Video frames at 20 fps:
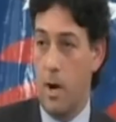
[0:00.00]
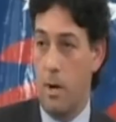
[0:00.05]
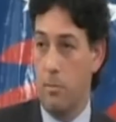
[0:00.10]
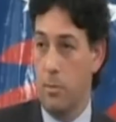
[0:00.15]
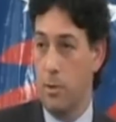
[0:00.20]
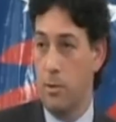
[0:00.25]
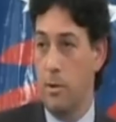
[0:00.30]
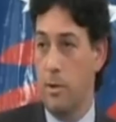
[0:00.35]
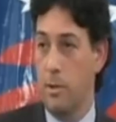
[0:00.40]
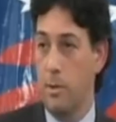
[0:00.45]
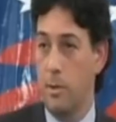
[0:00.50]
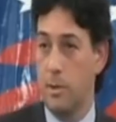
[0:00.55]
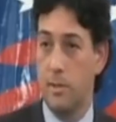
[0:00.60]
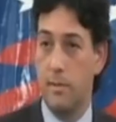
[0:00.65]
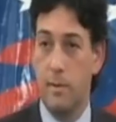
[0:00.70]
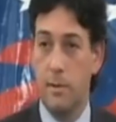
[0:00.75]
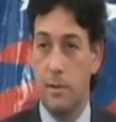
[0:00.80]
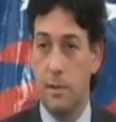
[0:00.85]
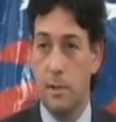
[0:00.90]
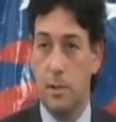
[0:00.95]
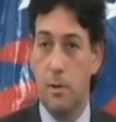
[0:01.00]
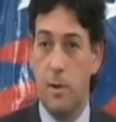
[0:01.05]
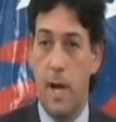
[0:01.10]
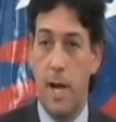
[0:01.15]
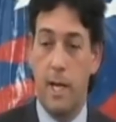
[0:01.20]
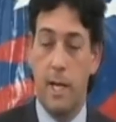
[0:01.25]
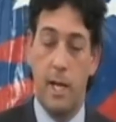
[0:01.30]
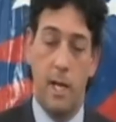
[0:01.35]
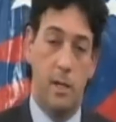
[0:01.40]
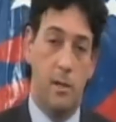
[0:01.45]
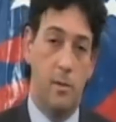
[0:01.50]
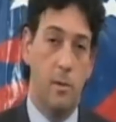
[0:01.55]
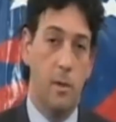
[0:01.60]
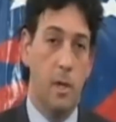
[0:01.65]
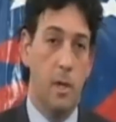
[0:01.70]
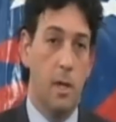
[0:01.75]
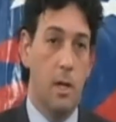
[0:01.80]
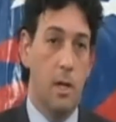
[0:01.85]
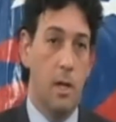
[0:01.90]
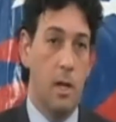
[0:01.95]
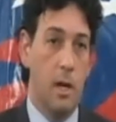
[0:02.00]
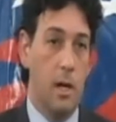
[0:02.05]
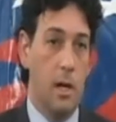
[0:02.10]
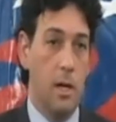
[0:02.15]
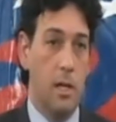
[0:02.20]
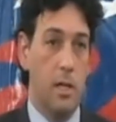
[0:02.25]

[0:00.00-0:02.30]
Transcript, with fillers: robber or U.S. versus crackhead, uh,